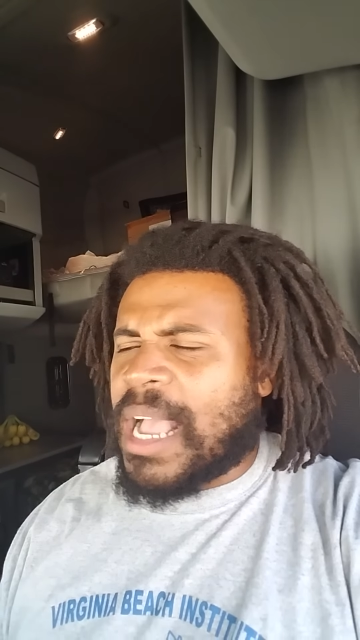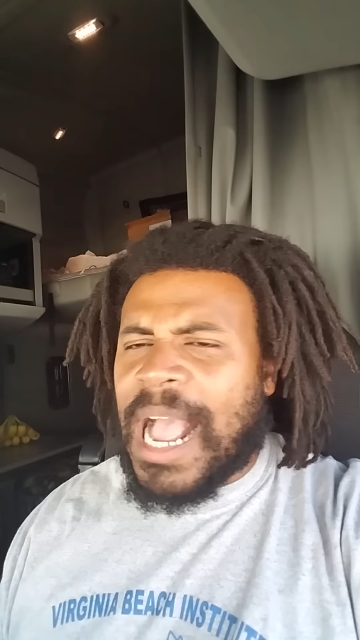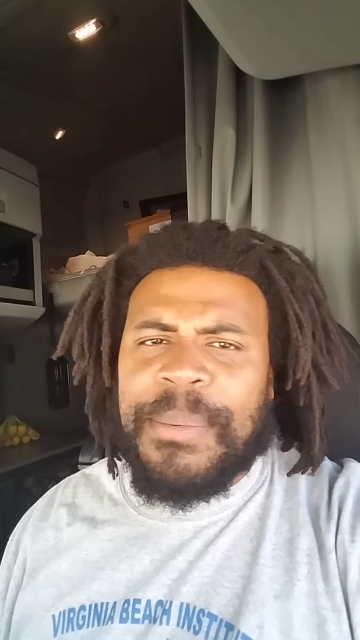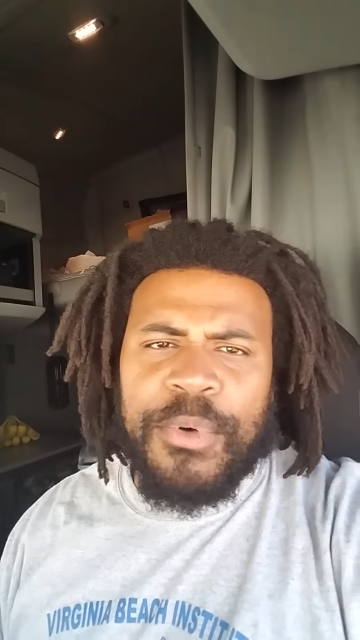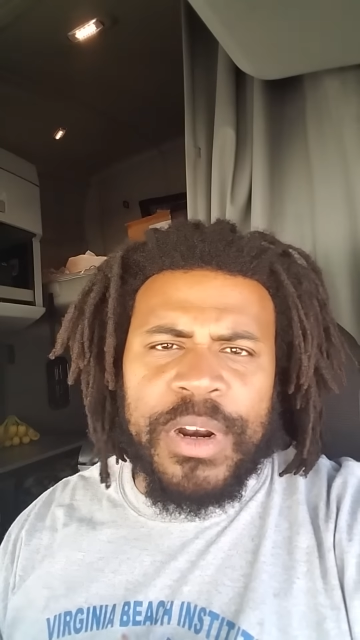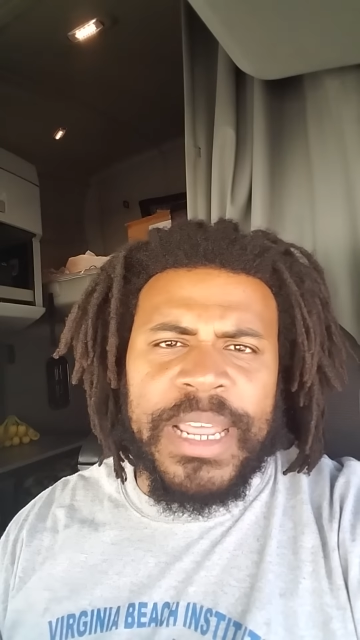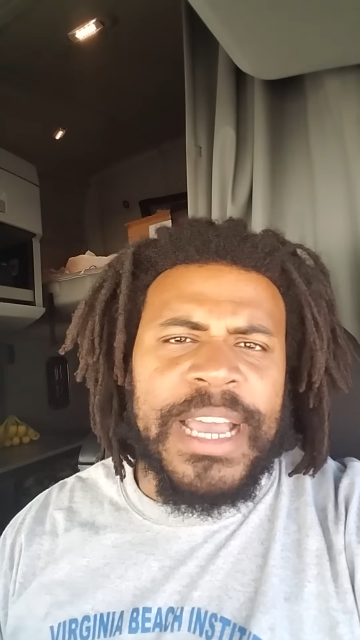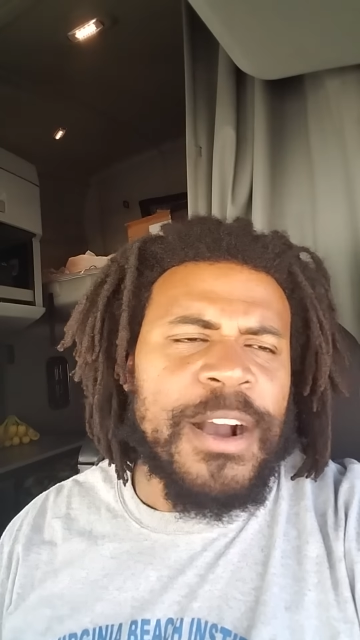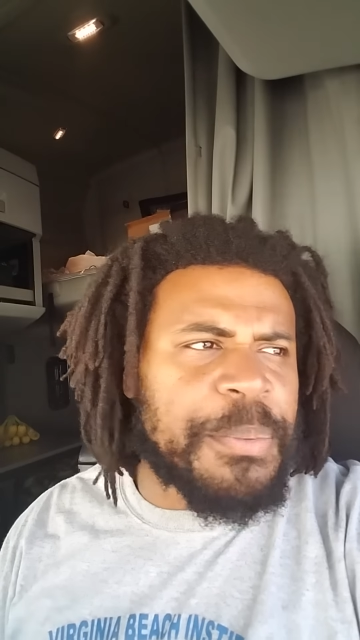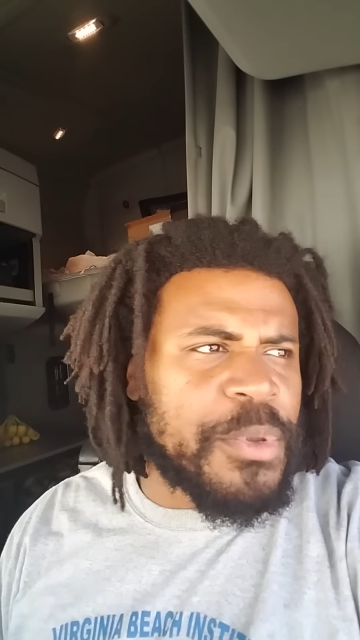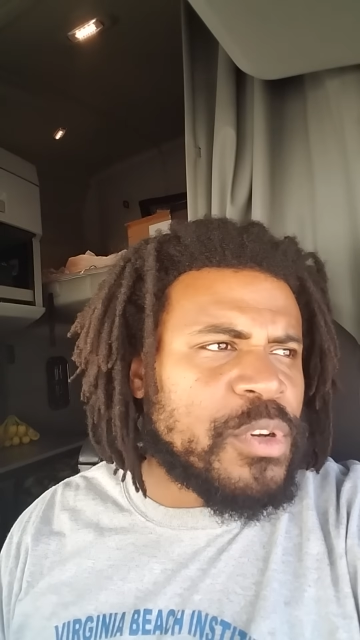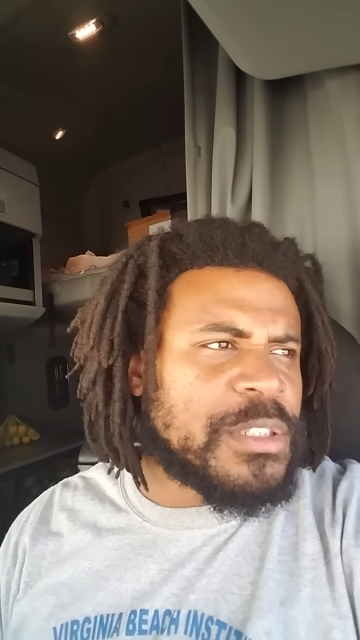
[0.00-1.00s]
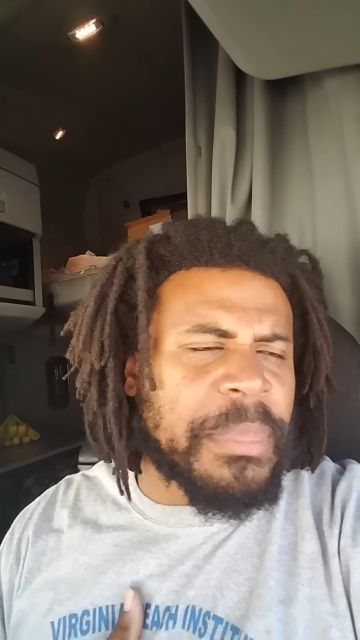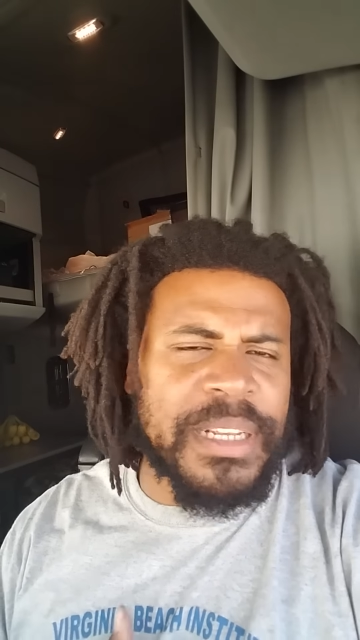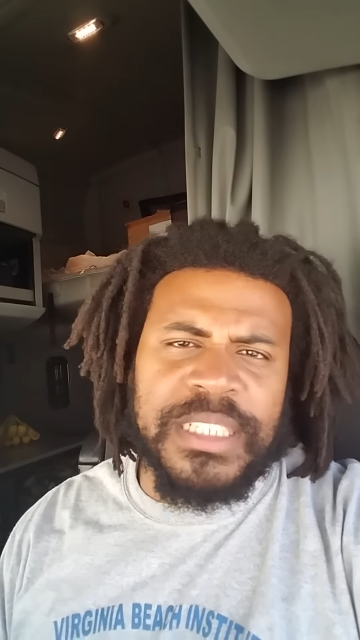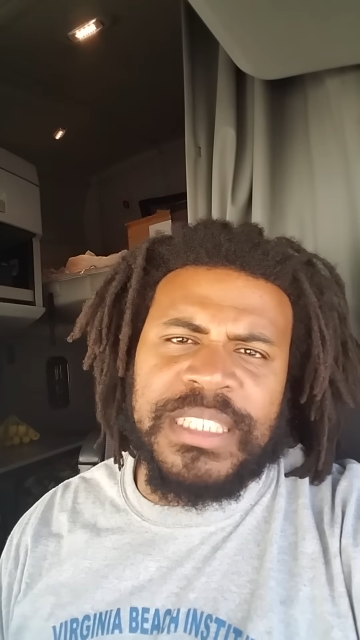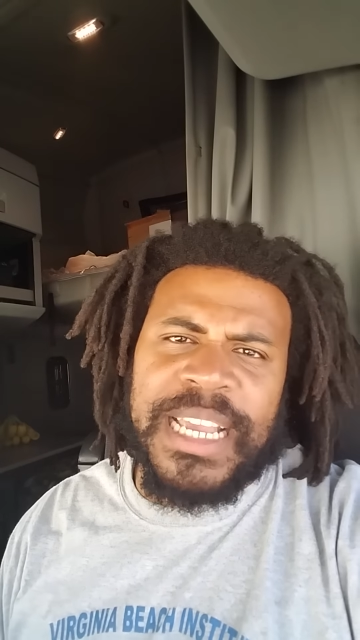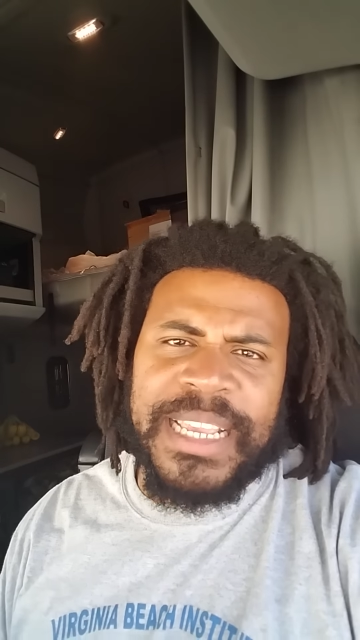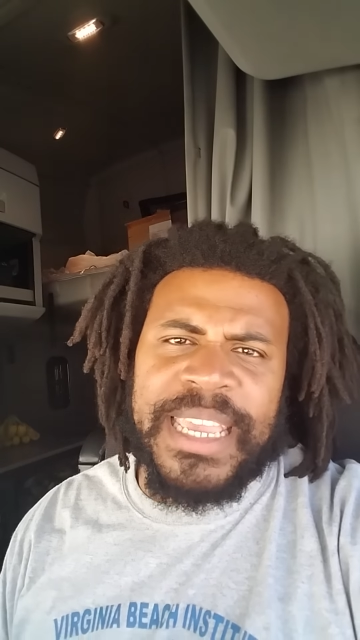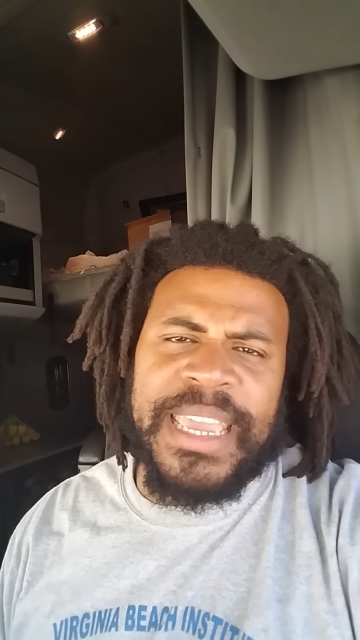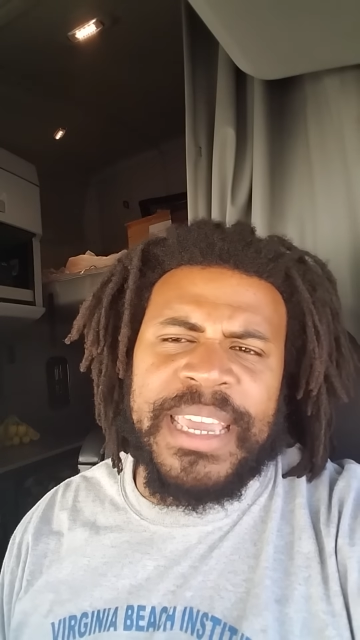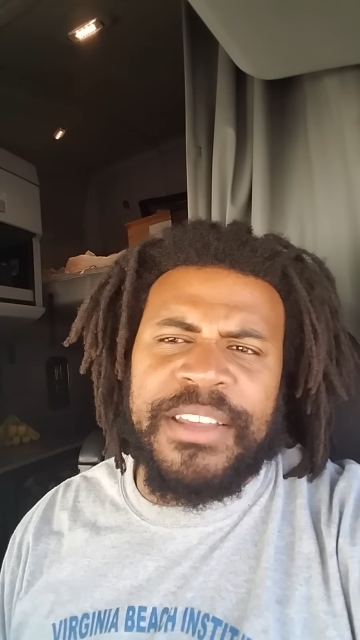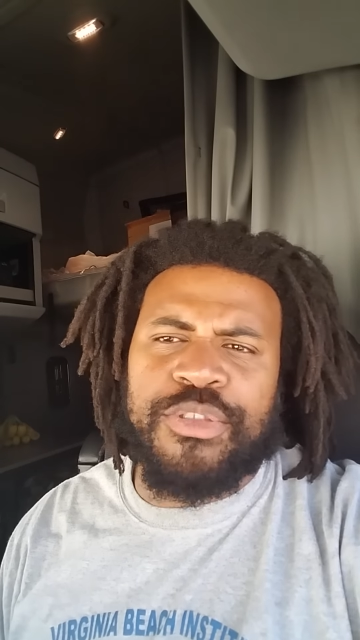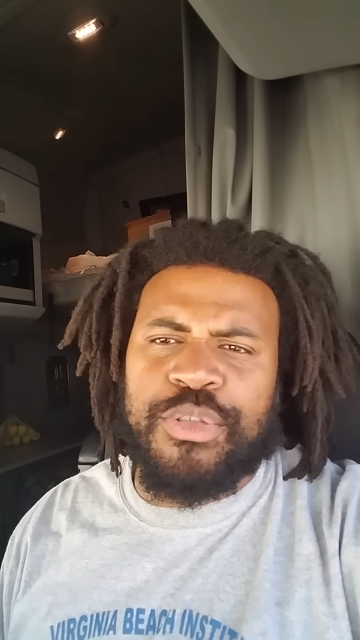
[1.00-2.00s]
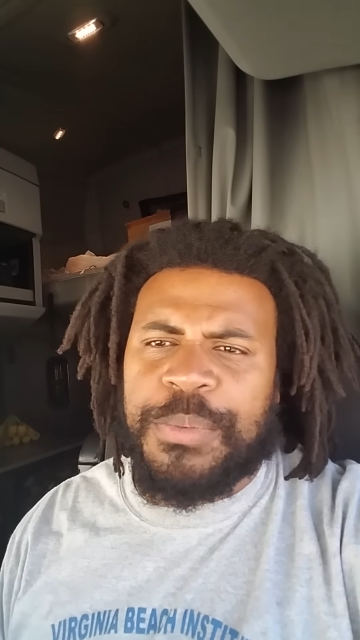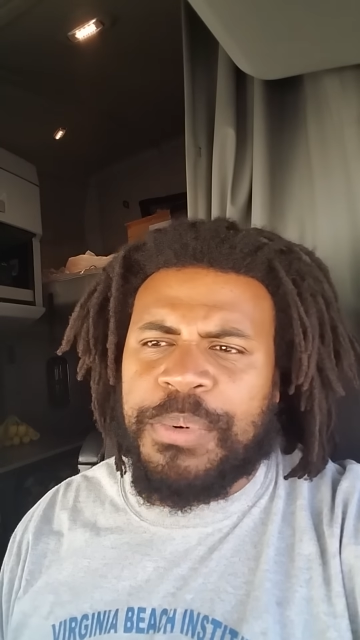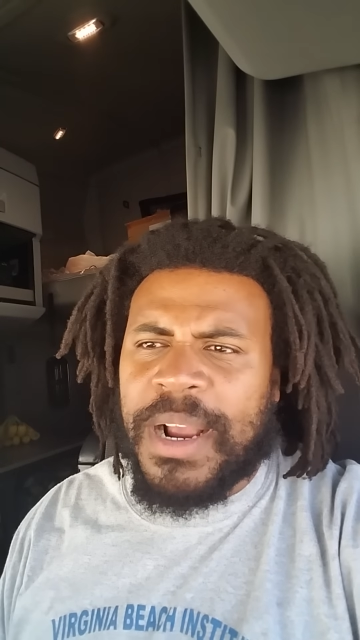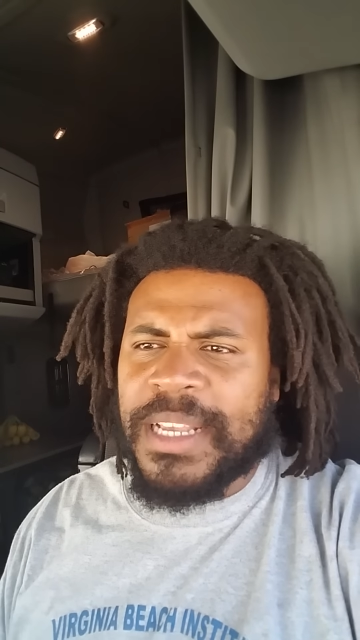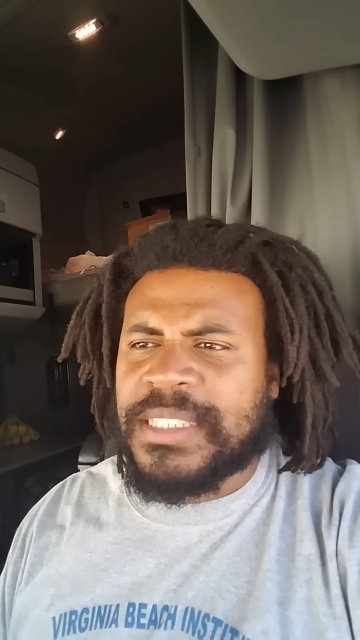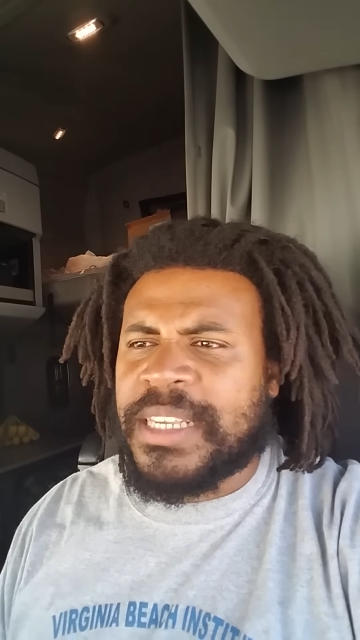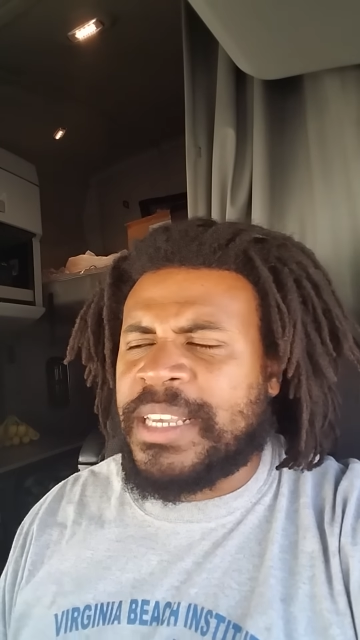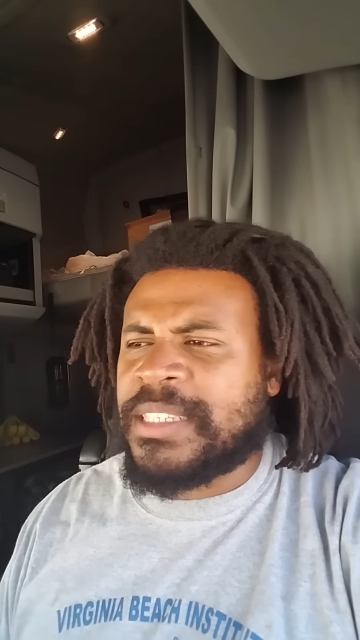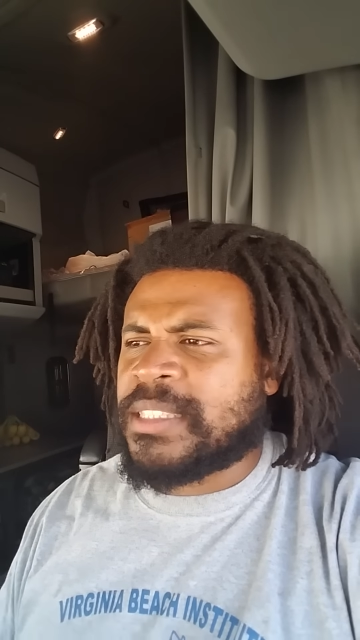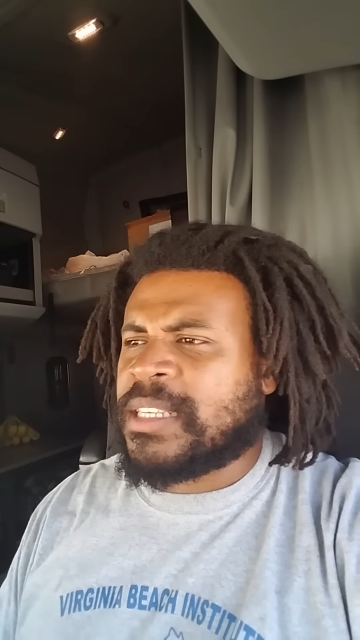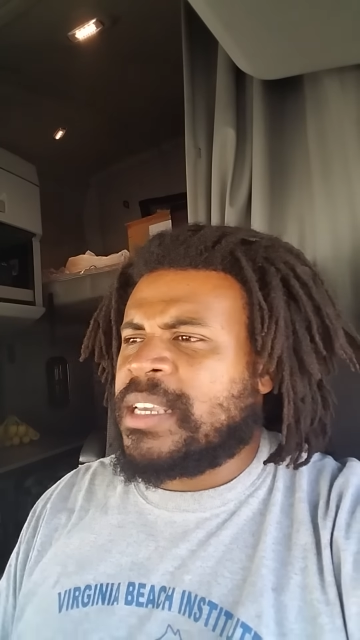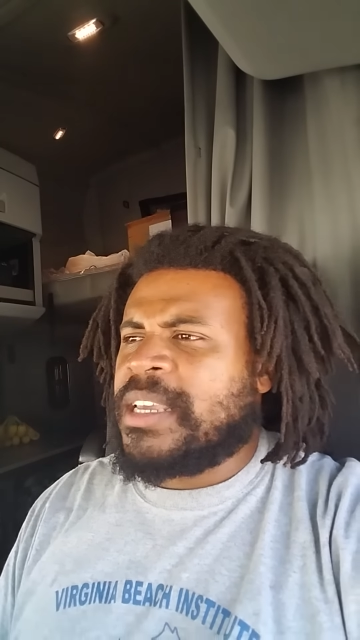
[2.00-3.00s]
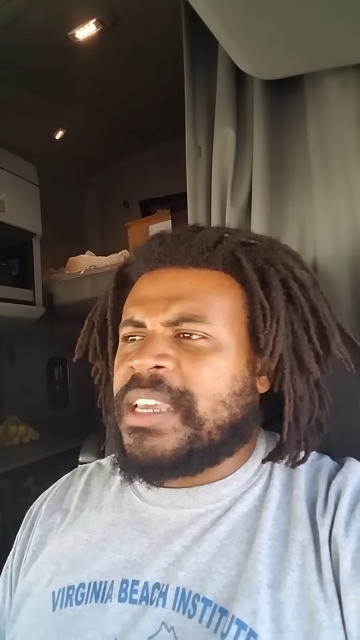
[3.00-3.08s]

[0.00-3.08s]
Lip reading: I'm going to help you as much as I can through the process.